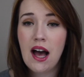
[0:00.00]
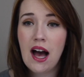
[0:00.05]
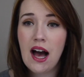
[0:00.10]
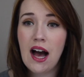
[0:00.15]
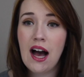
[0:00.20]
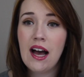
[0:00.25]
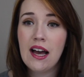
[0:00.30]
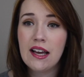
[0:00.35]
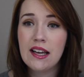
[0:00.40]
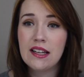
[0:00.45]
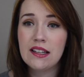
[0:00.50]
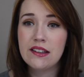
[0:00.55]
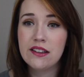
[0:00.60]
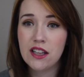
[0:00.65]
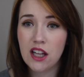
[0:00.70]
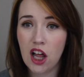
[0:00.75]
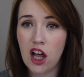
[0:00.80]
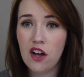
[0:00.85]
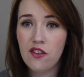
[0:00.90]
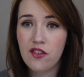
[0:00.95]
I
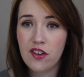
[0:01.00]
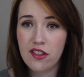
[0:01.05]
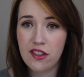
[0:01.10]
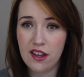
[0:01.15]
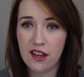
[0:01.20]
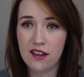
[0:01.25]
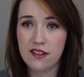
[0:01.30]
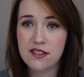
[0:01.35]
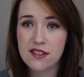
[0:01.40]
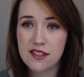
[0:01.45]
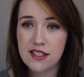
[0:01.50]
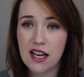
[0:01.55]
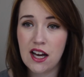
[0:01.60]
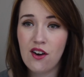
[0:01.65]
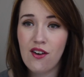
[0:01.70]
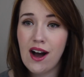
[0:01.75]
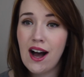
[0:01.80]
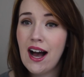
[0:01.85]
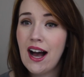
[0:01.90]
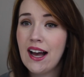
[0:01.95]
love this.
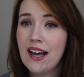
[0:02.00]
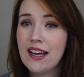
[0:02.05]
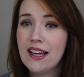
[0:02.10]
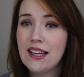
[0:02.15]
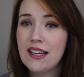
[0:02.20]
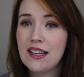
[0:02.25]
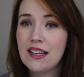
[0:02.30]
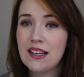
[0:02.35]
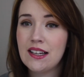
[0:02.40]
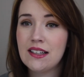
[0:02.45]
Now, I